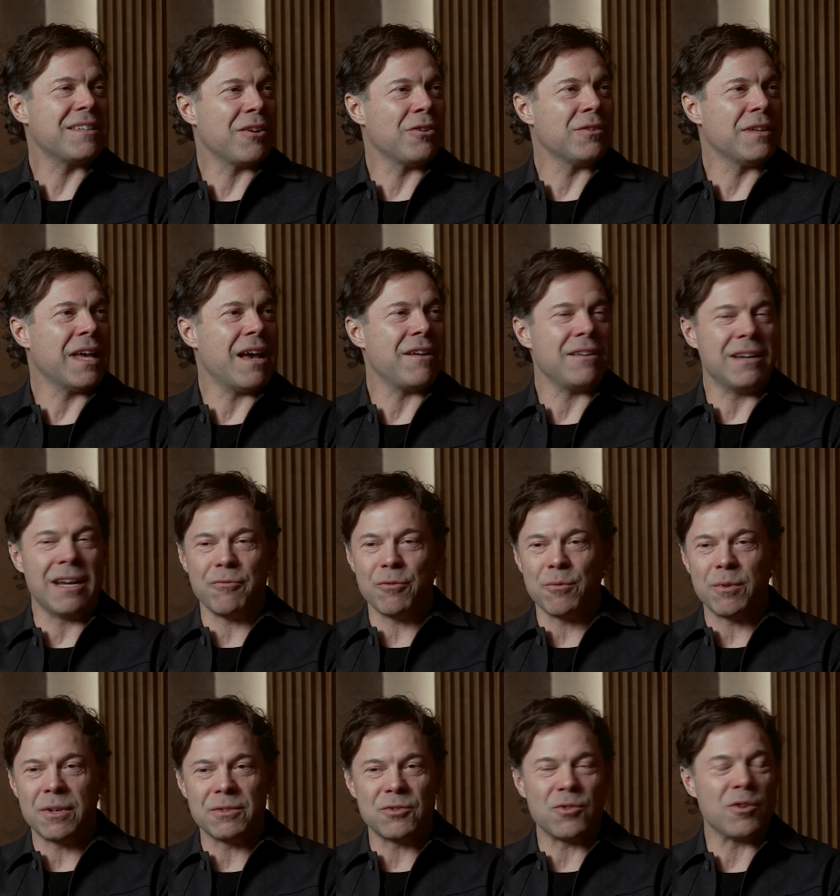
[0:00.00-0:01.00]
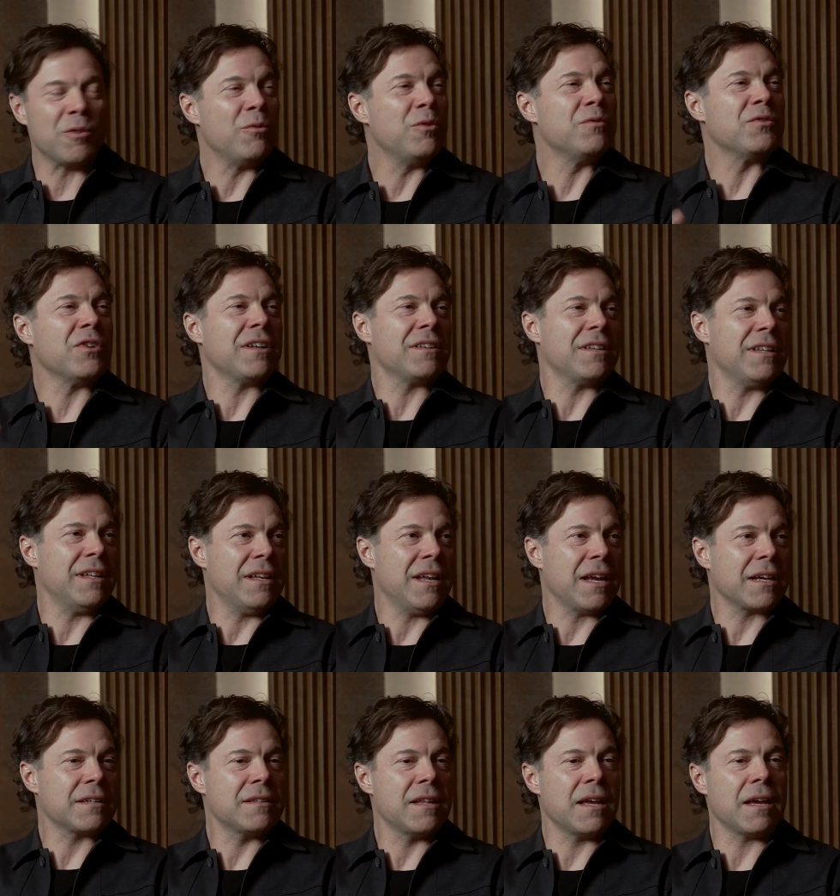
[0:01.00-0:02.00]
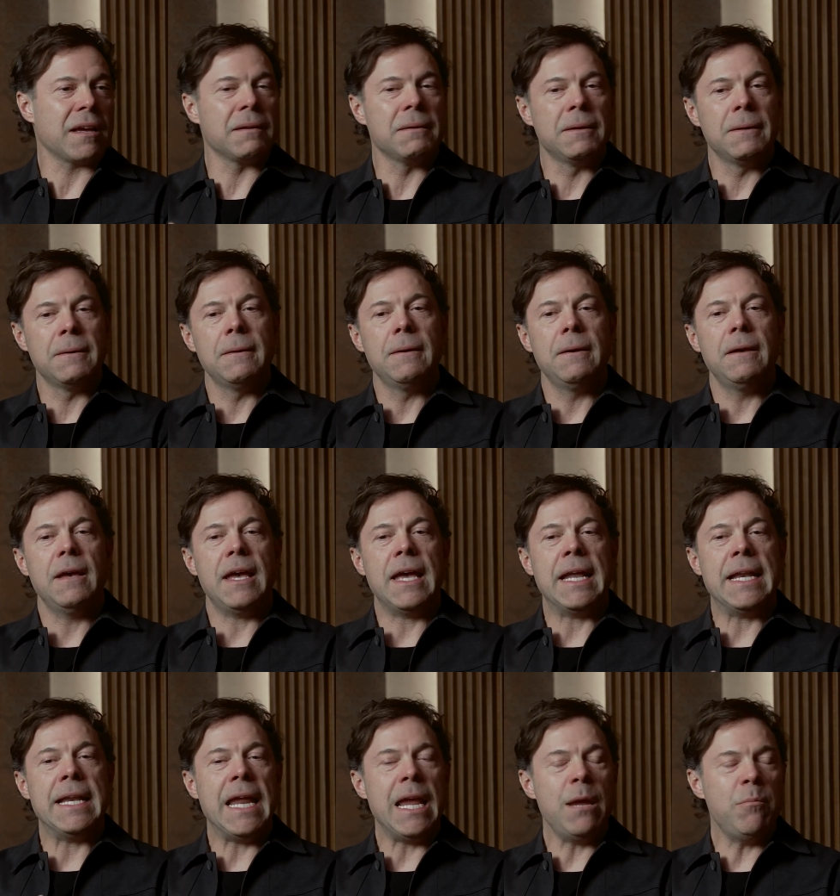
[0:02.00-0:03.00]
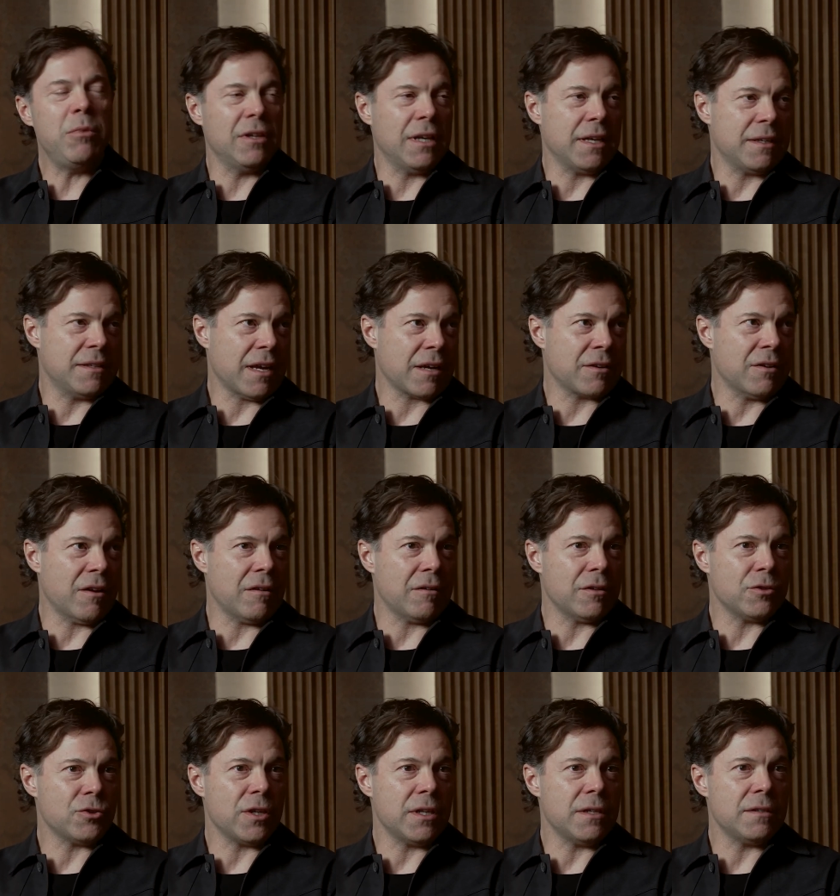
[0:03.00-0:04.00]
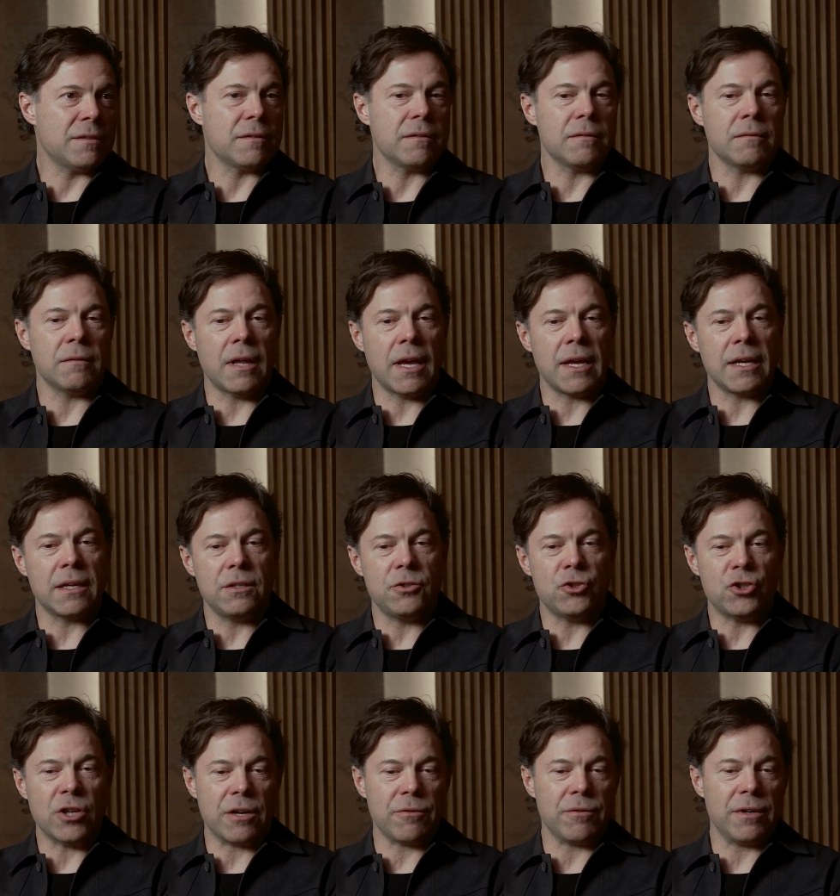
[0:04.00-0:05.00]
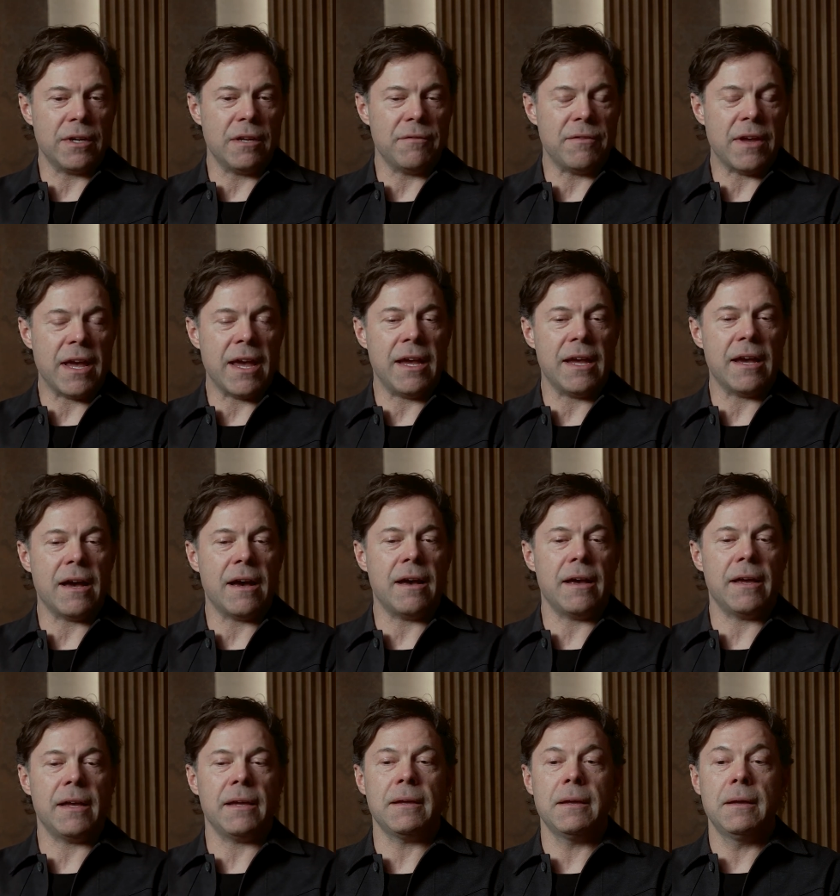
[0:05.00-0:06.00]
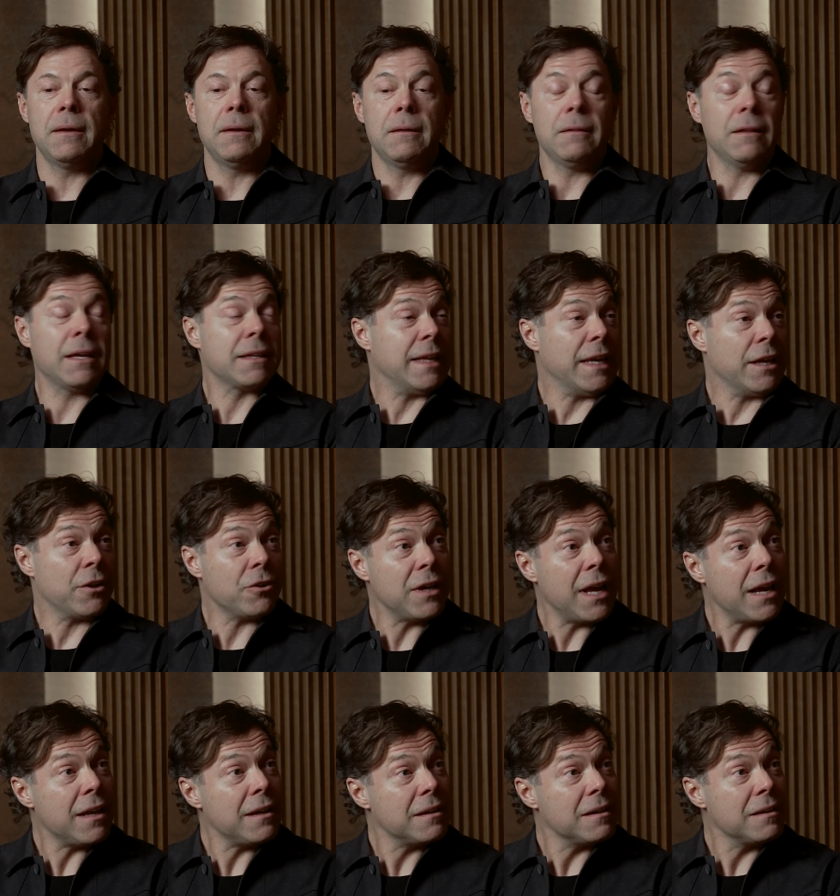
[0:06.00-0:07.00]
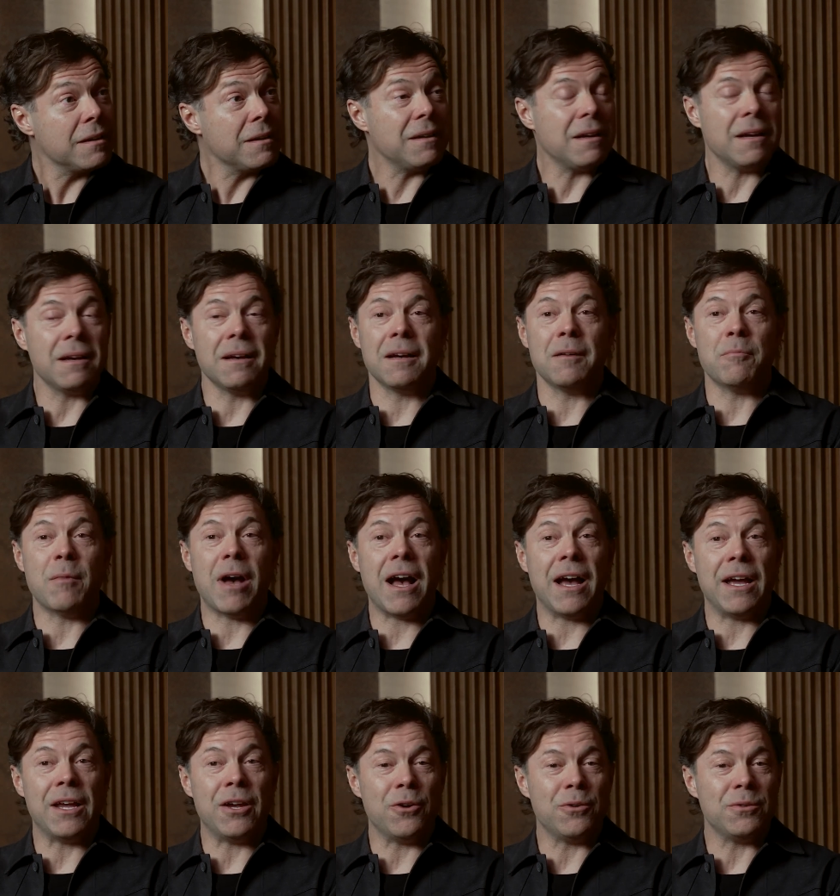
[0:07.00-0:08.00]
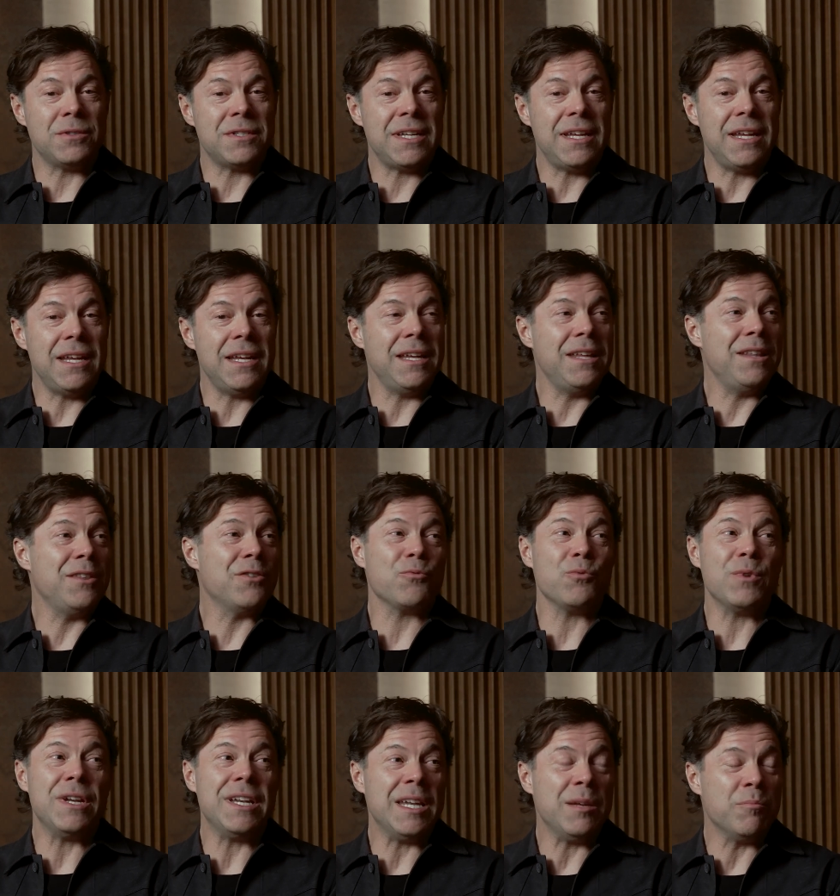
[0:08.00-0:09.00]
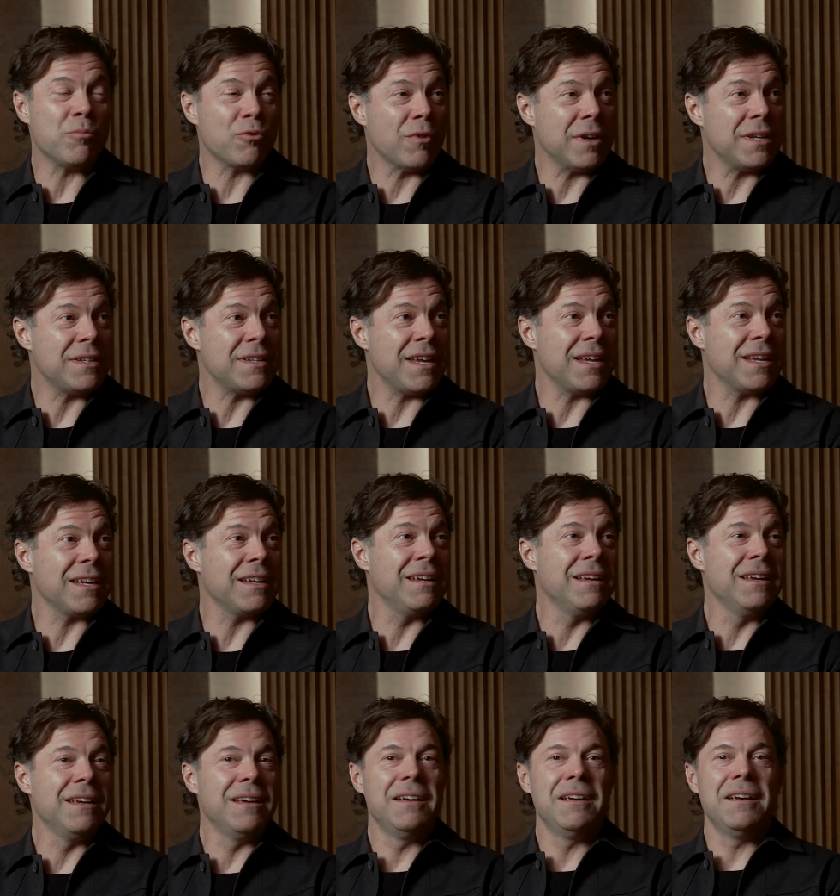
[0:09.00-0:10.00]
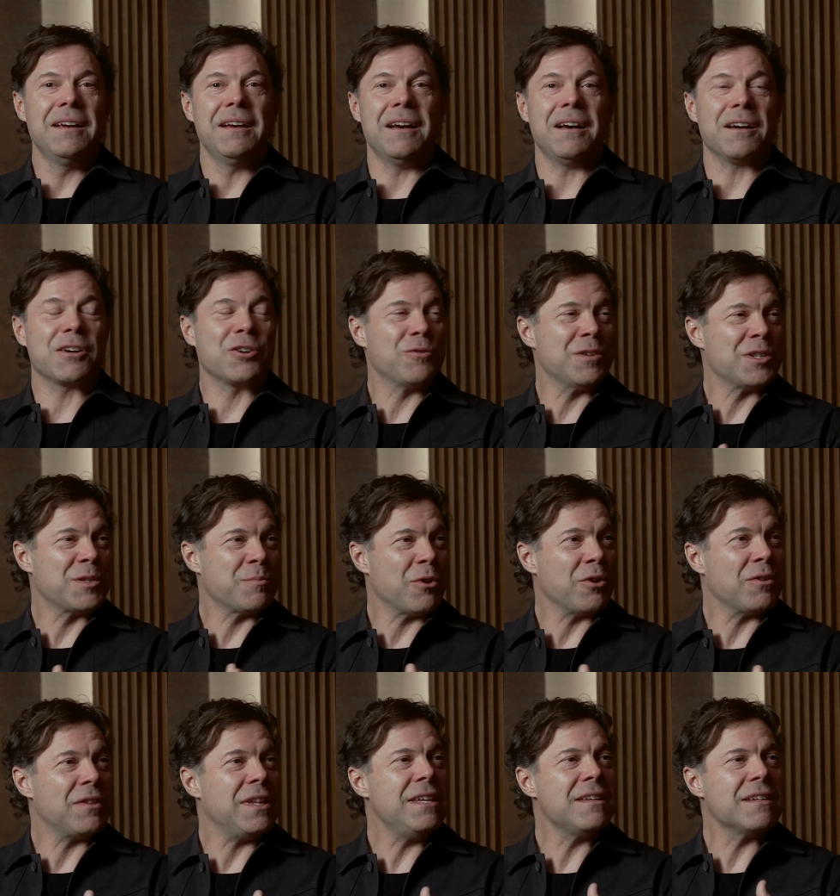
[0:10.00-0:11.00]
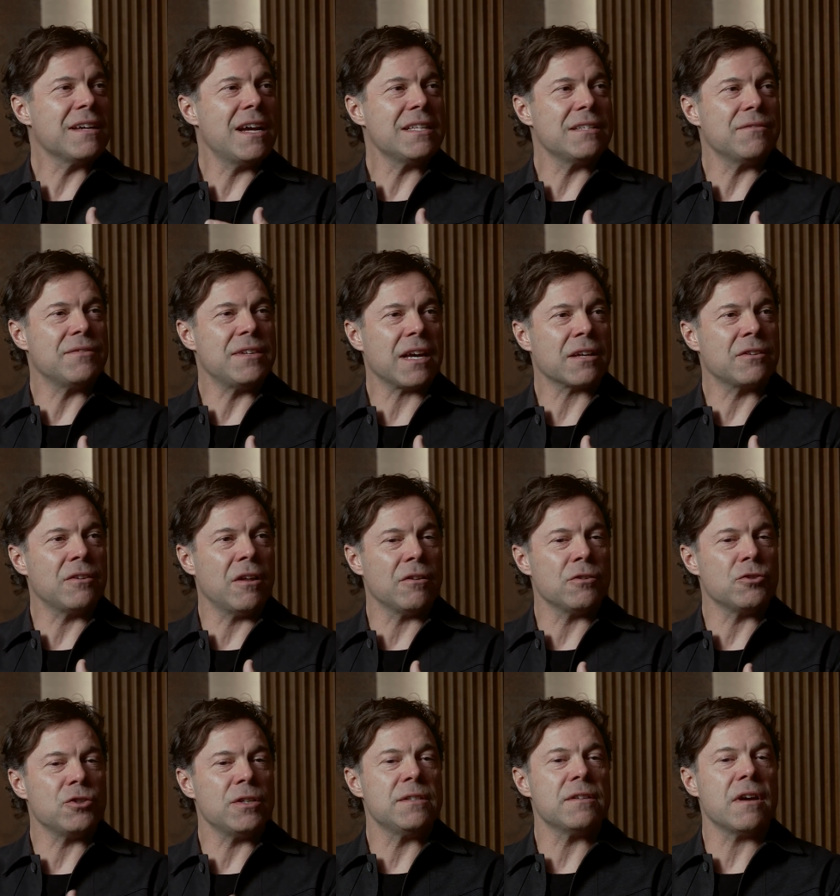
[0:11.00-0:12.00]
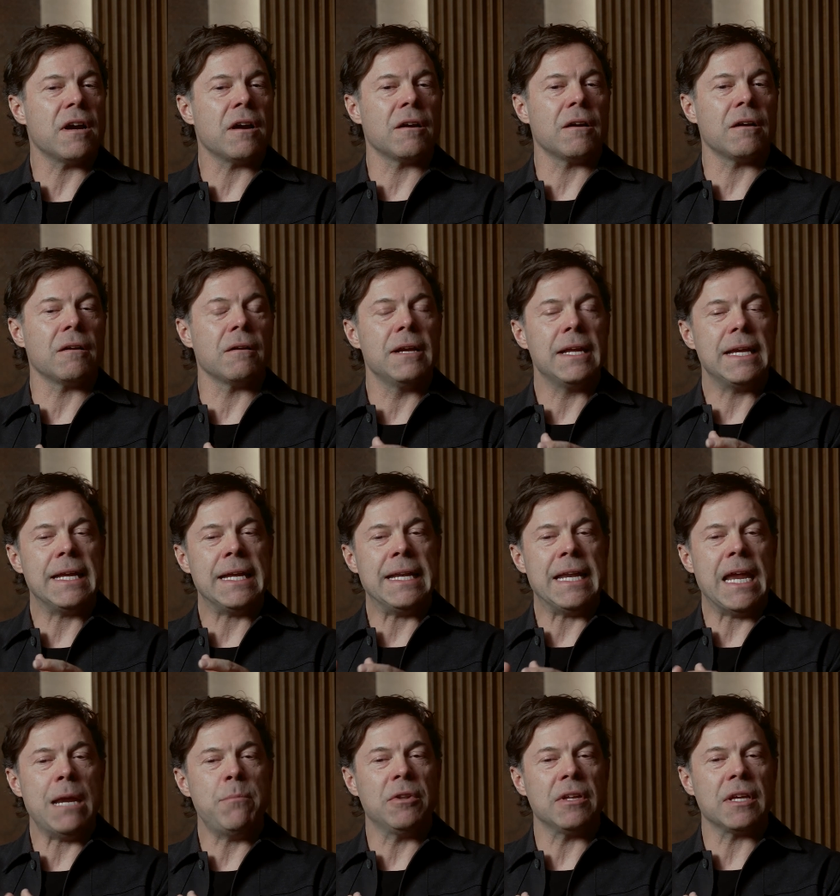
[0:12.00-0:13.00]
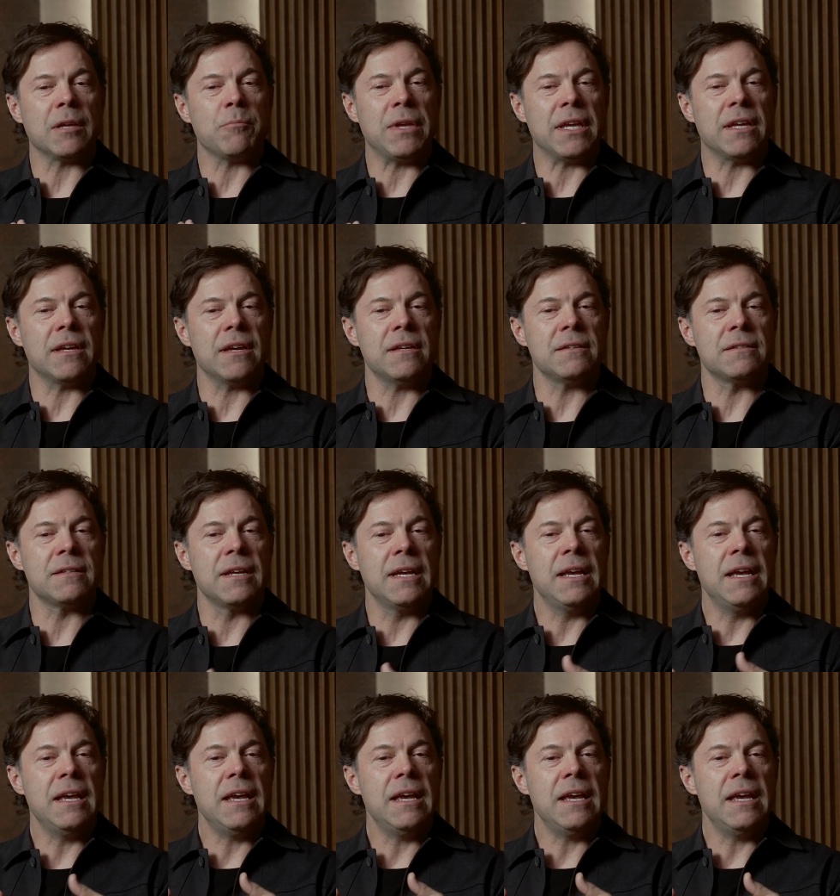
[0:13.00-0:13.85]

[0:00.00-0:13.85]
settle down and everyone sort of moves on to the next thing. Enabling technologies like generative AI, like the internet, um, IoT, 3D printing, uh, CRISPR, these kinds of technologies are enabling because